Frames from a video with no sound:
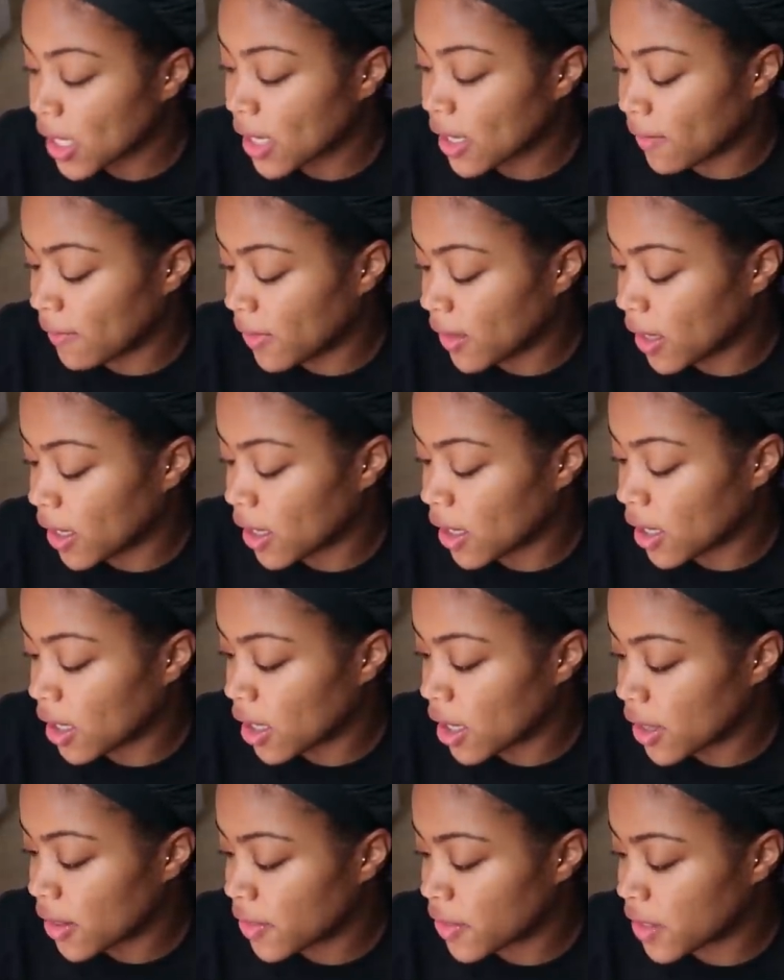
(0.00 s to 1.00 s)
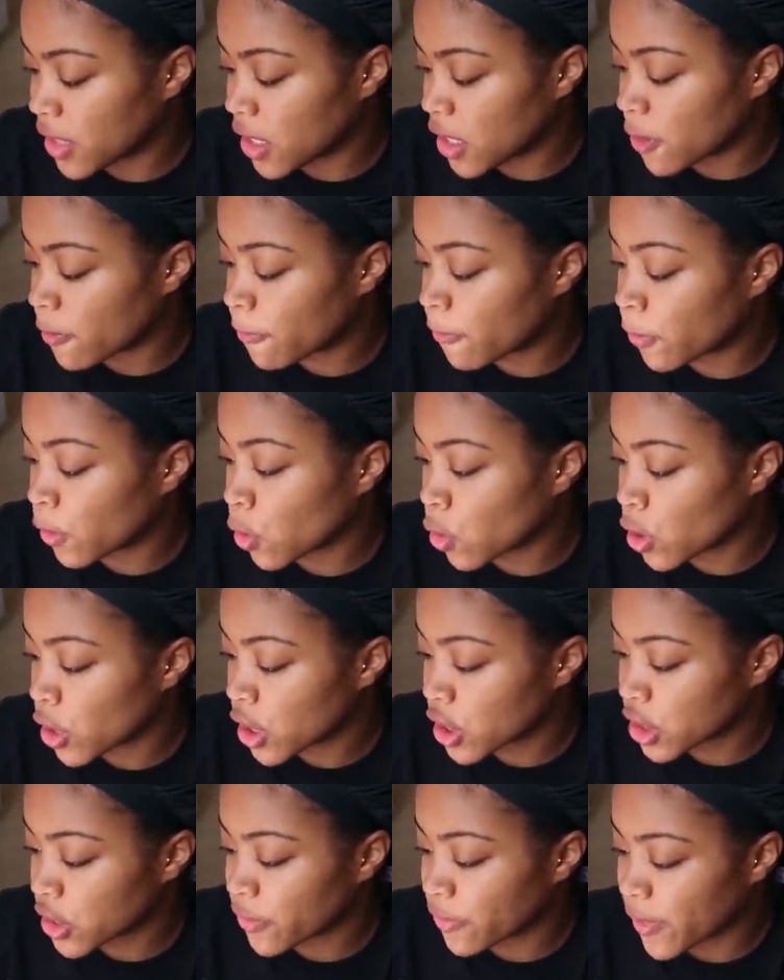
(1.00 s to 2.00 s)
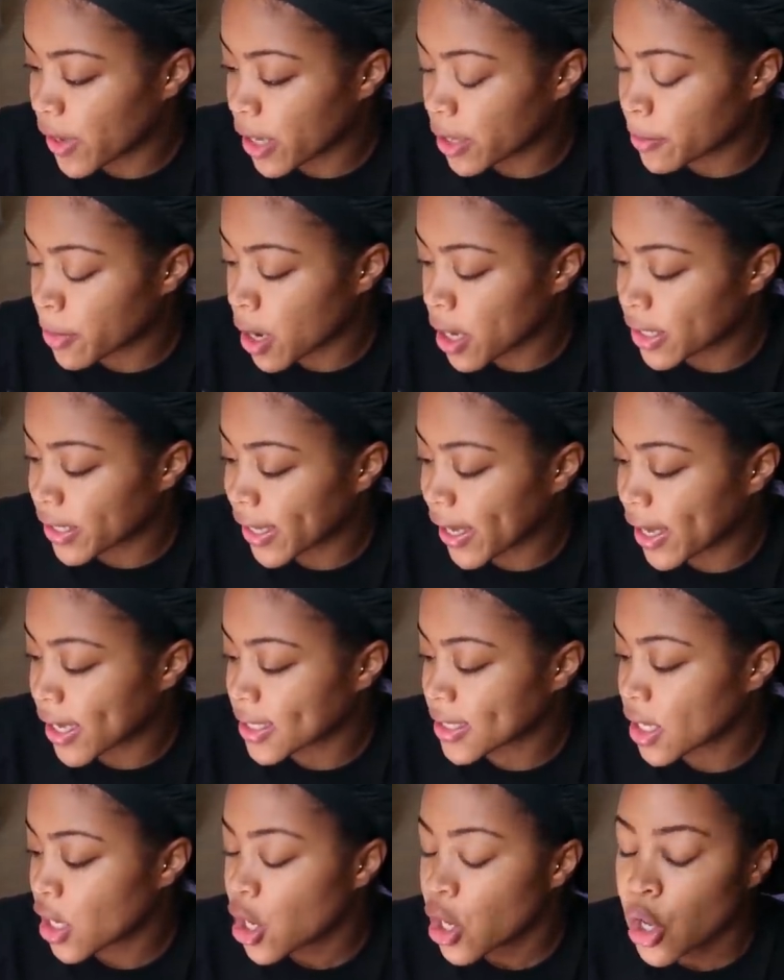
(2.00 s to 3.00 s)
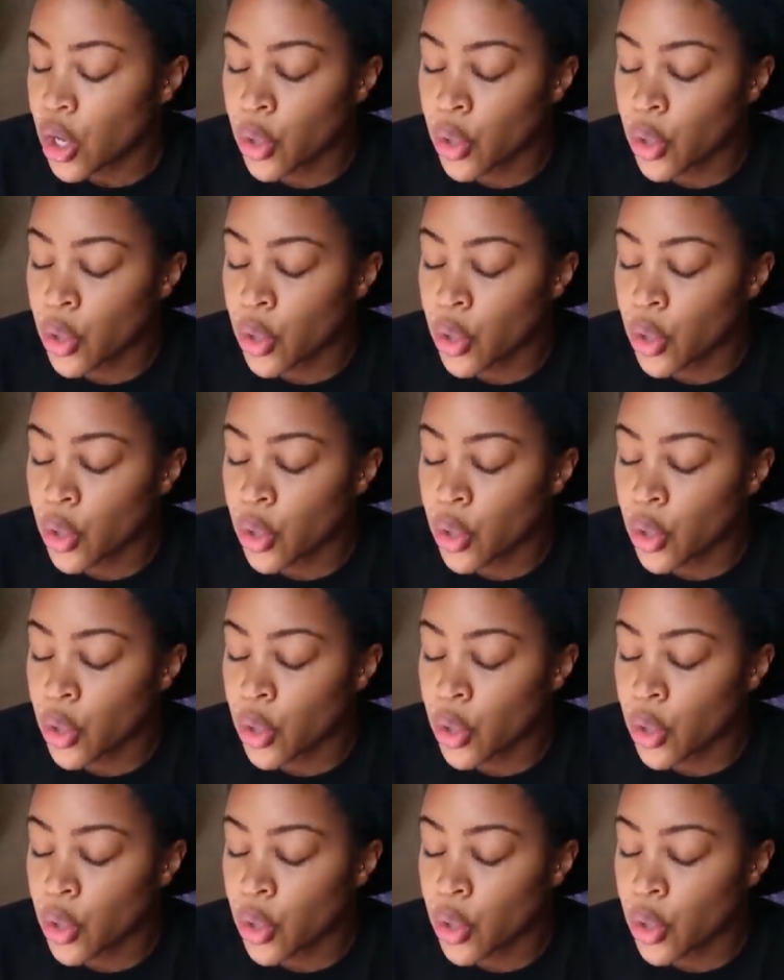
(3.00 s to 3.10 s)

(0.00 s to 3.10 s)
And then the Flourish Effect podcast,